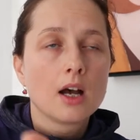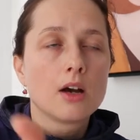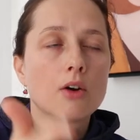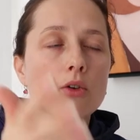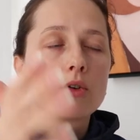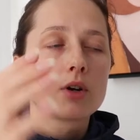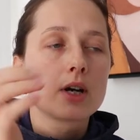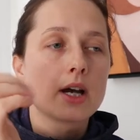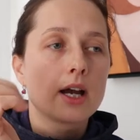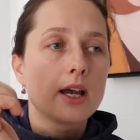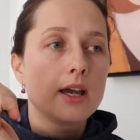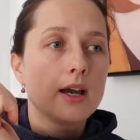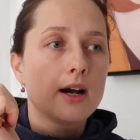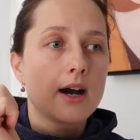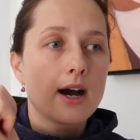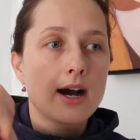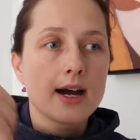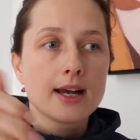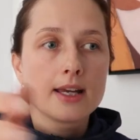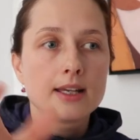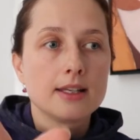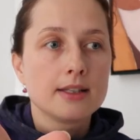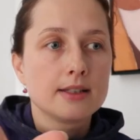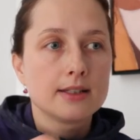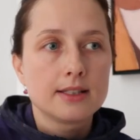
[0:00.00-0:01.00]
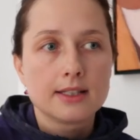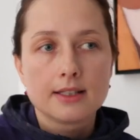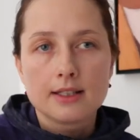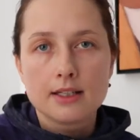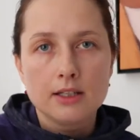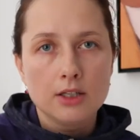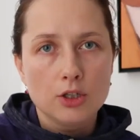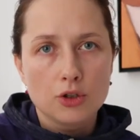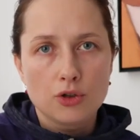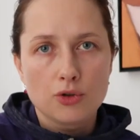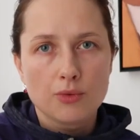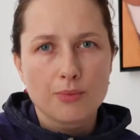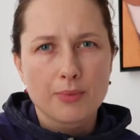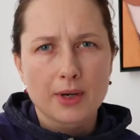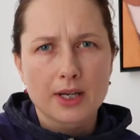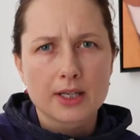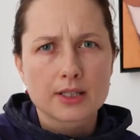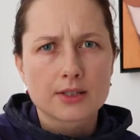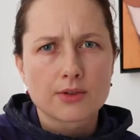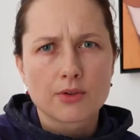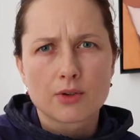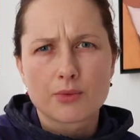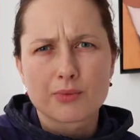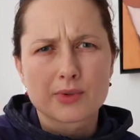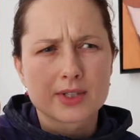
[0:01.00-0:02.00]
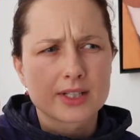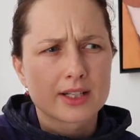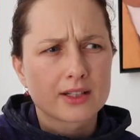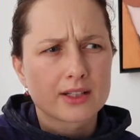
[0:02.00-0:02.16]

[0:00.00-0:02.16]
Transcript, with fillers: okay I didn't need to pay so it was